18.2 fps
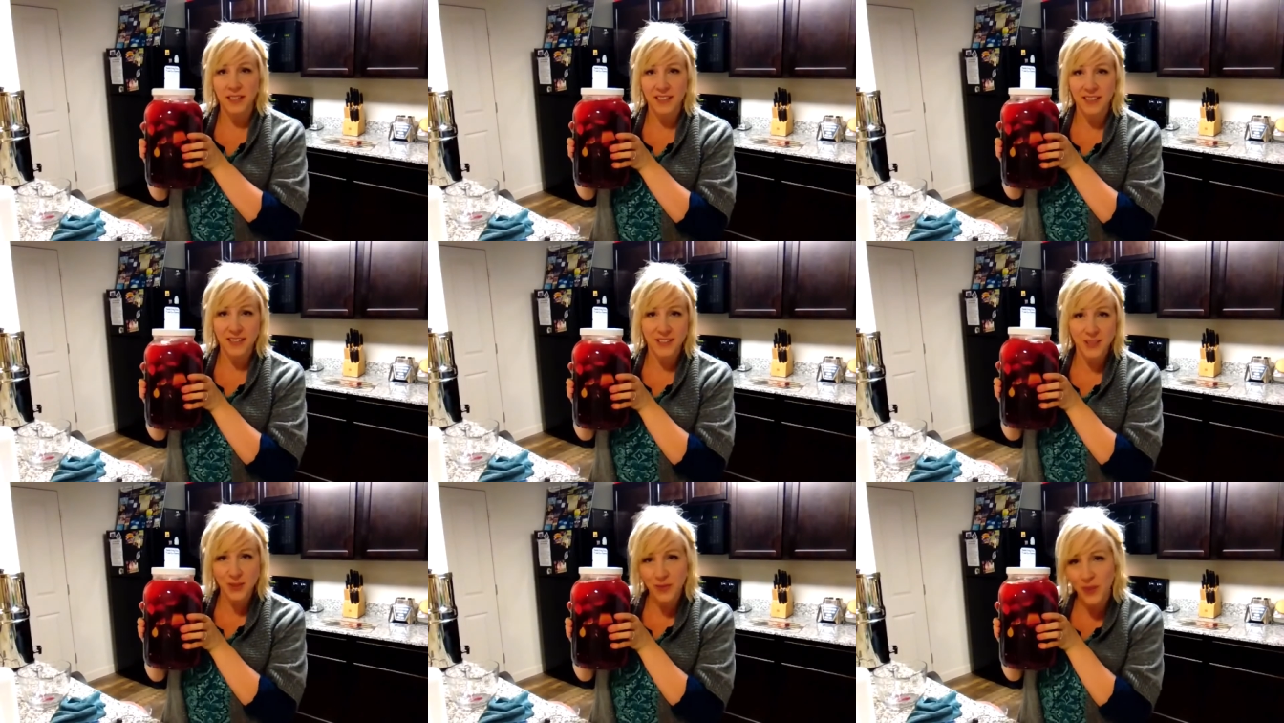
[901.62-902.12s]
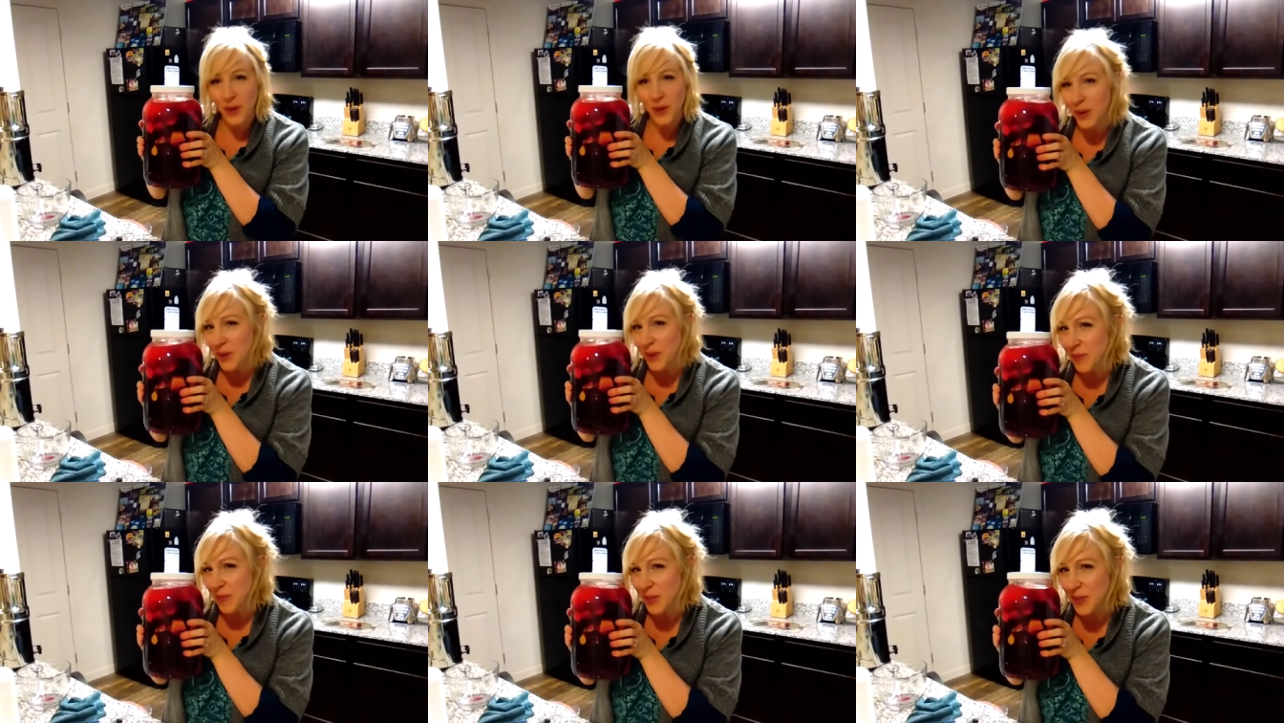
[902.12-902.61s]
it. It's
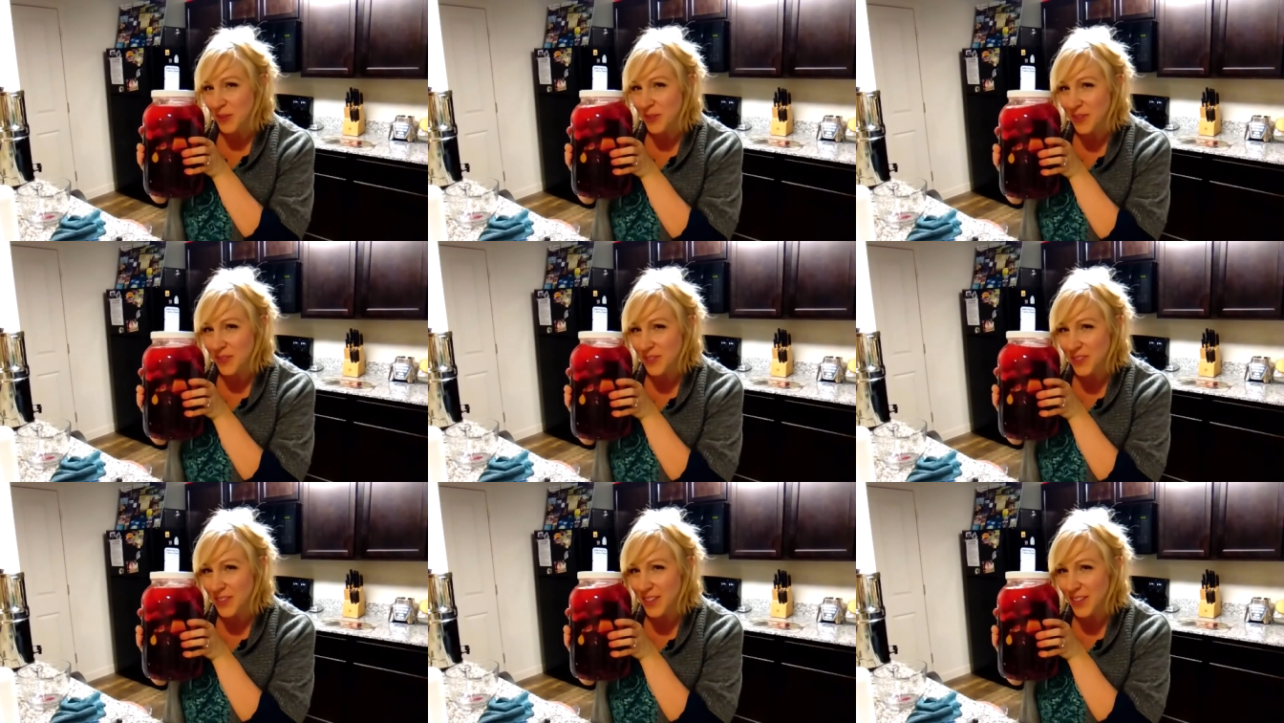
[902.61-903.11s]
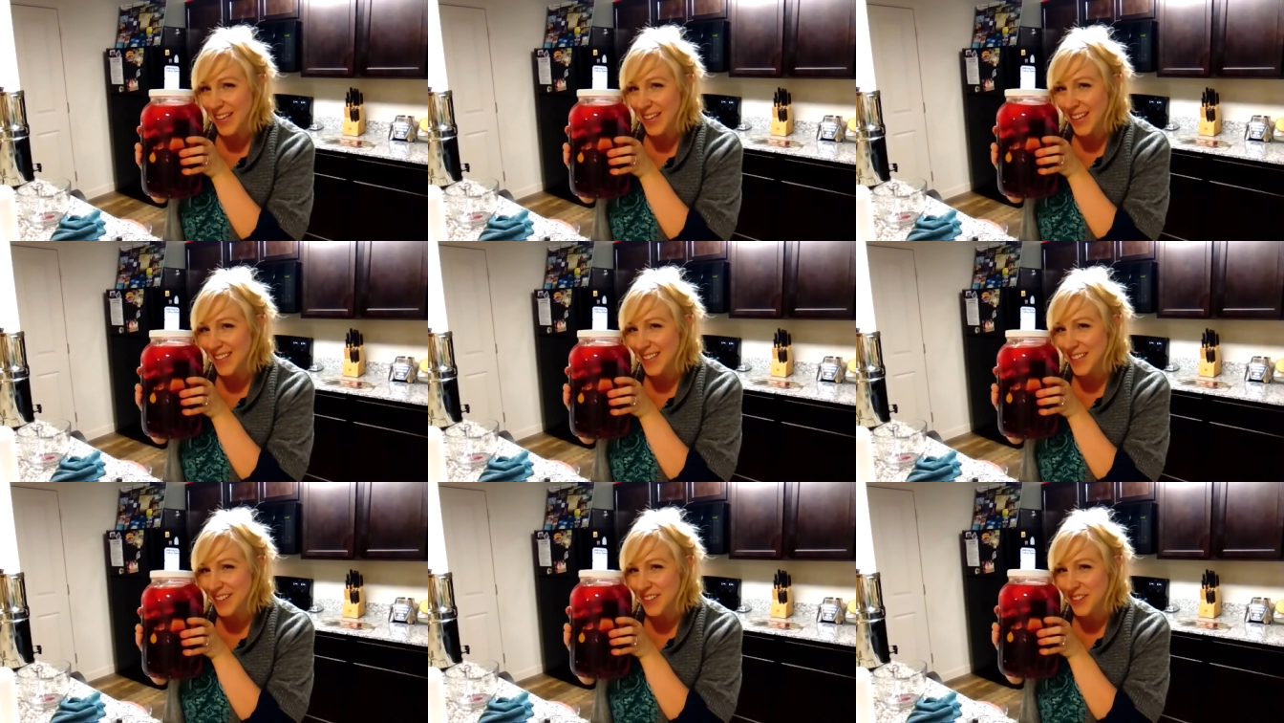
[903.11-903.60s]
very beautiful.
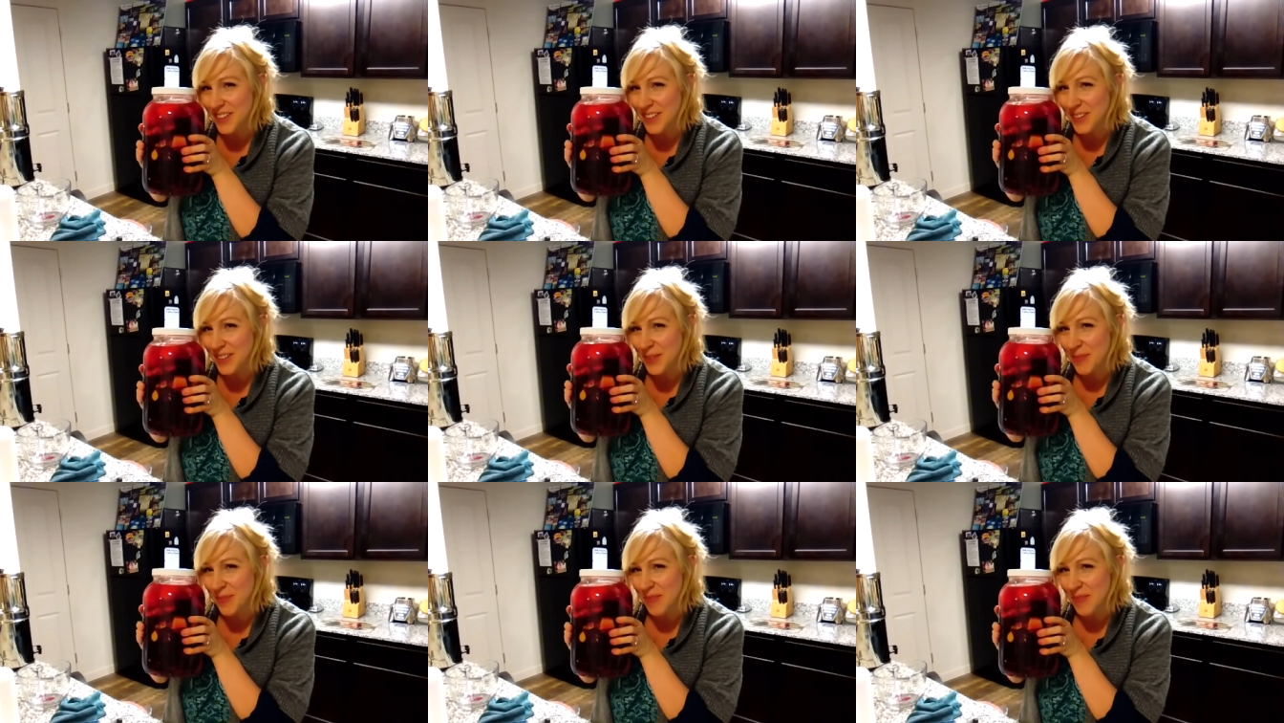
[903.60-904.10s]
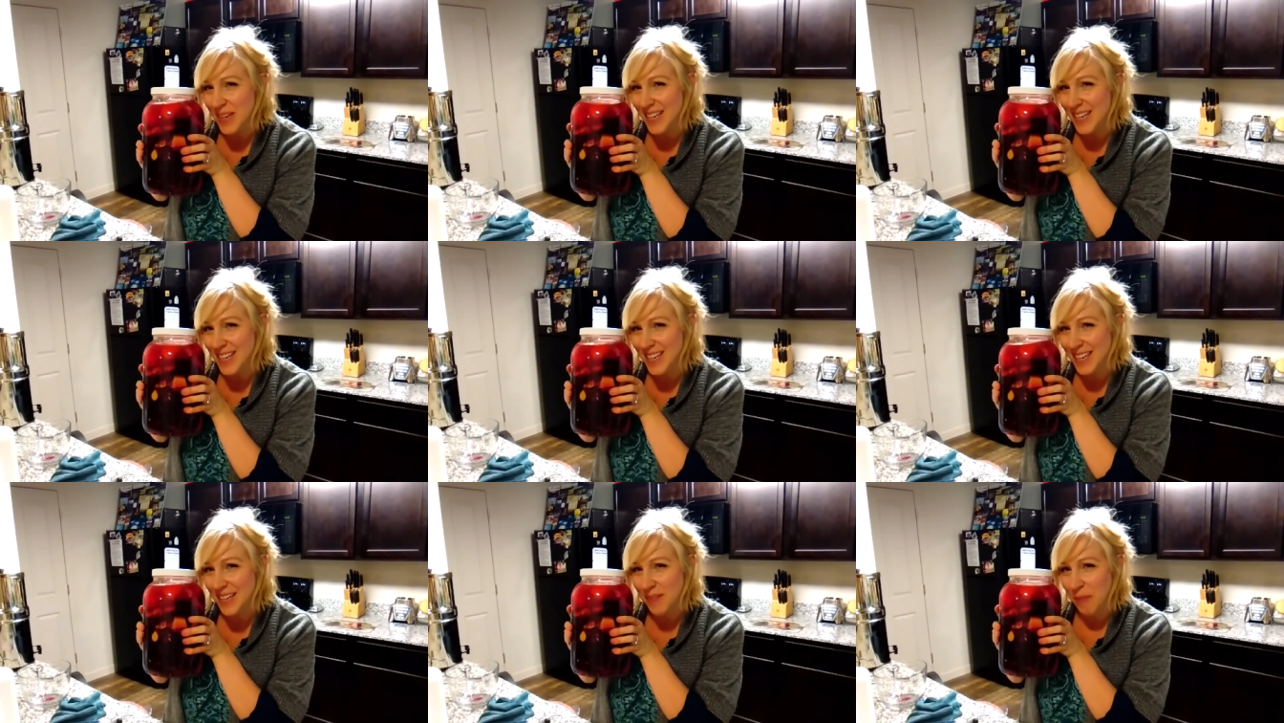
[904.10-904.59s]
Hello, there's
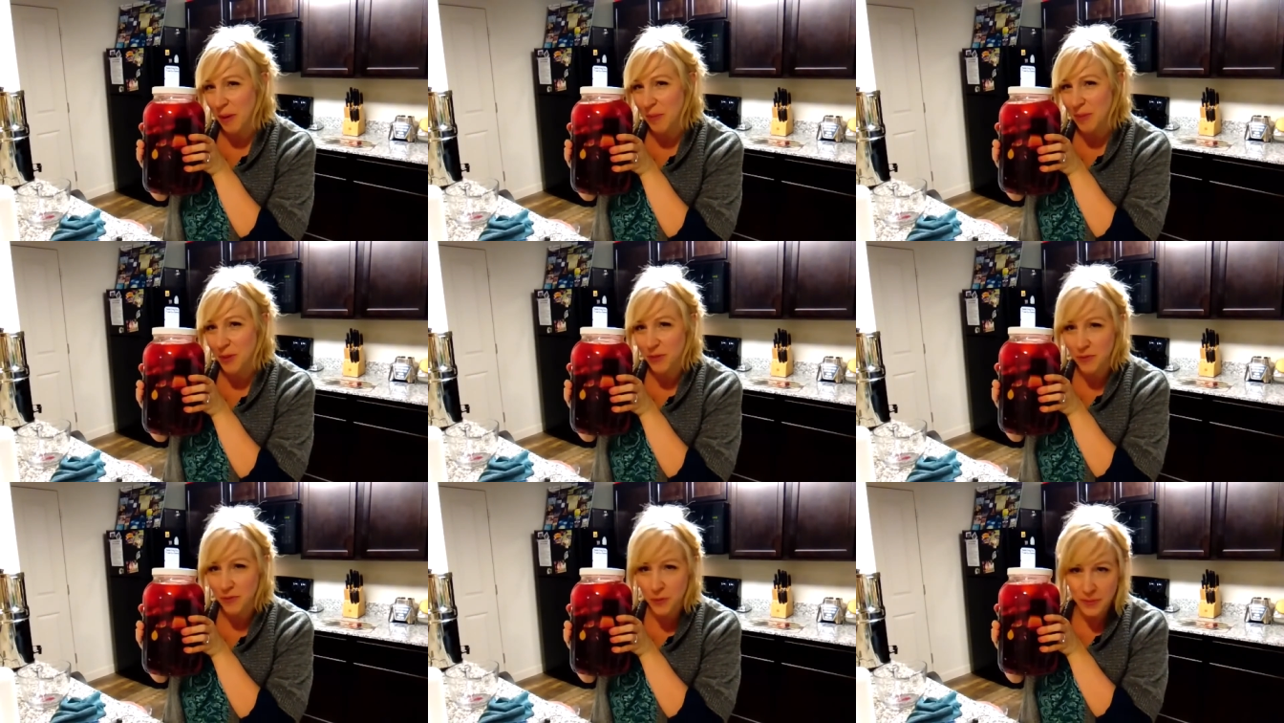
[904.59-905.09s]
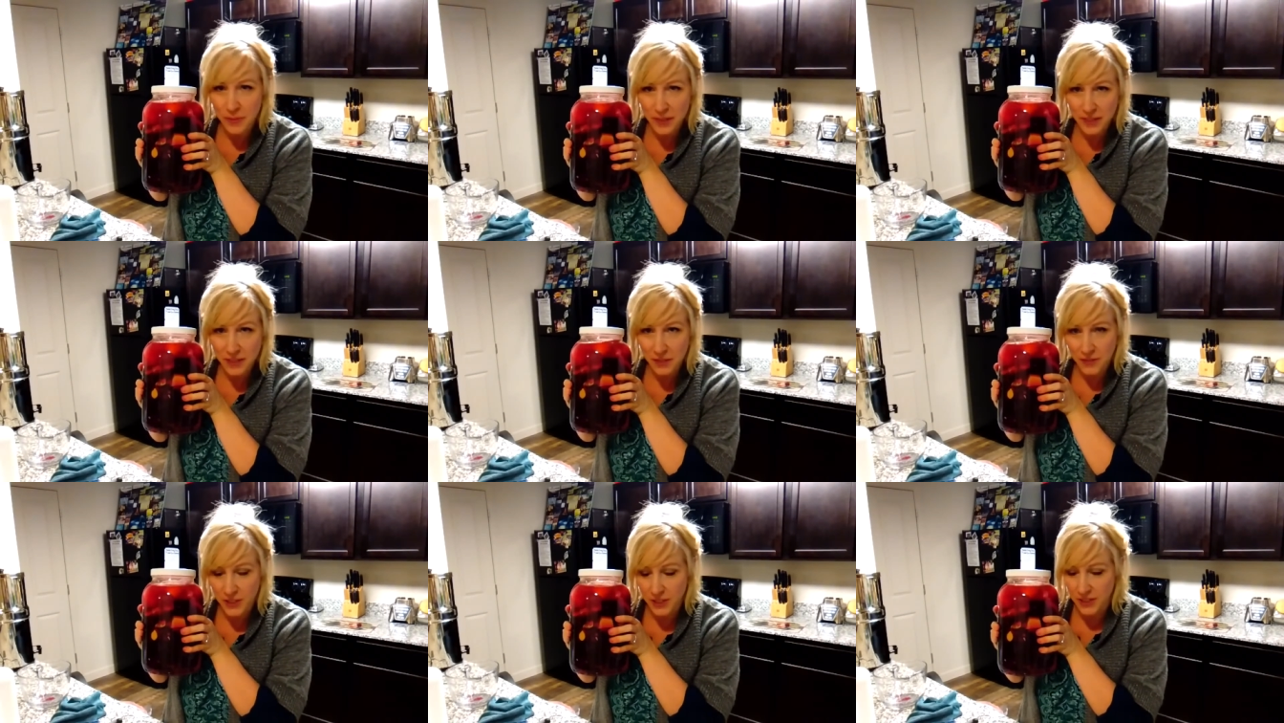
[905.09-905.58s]
me and my beautiful
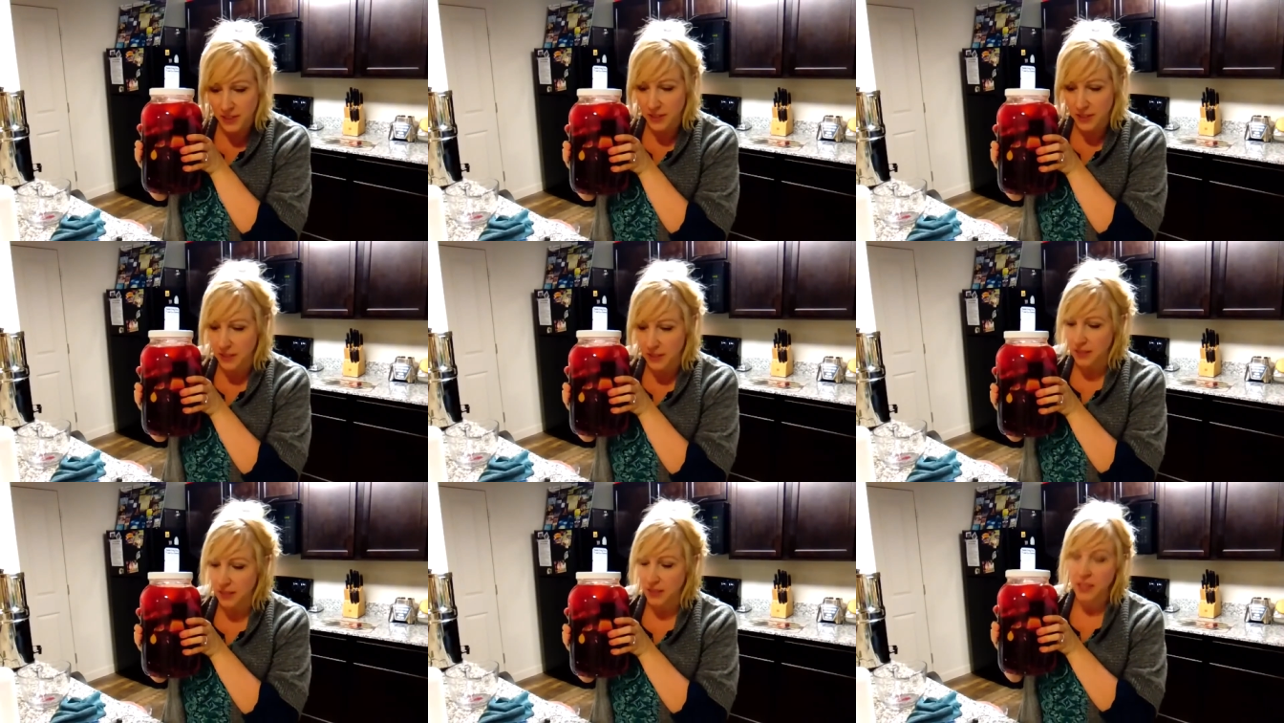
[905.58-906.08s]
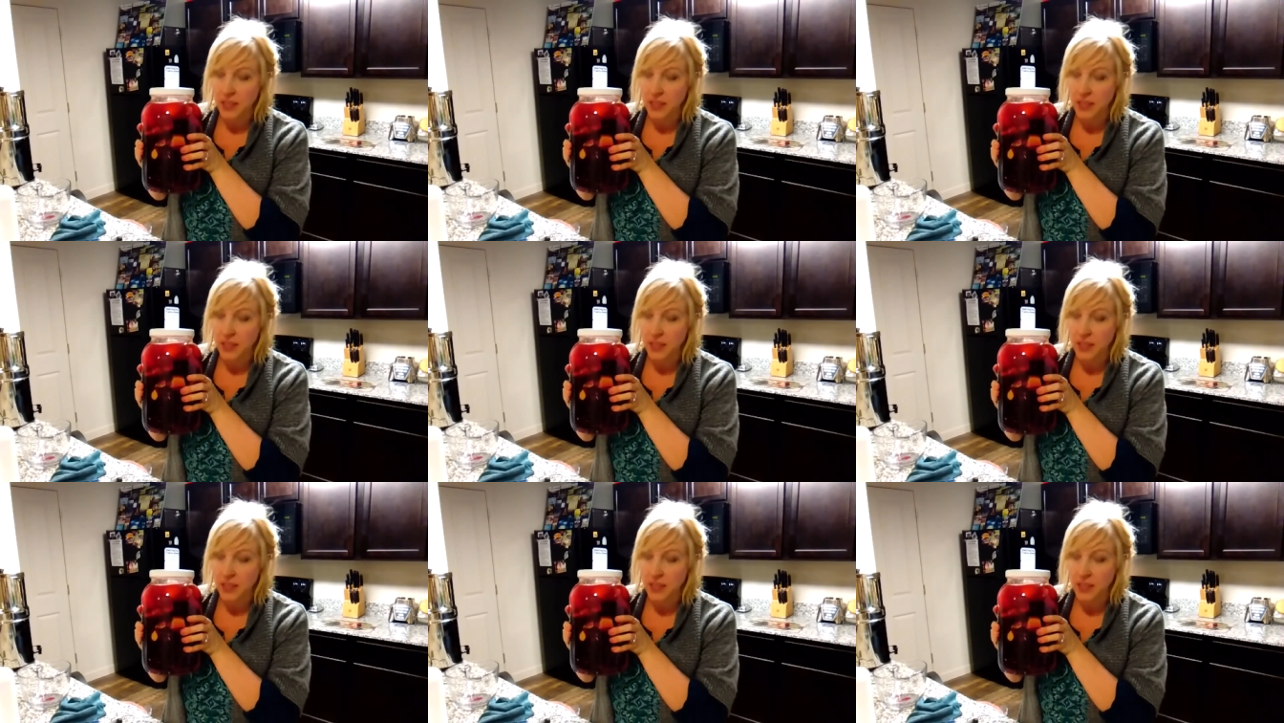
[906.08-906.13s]
Beet Kvass.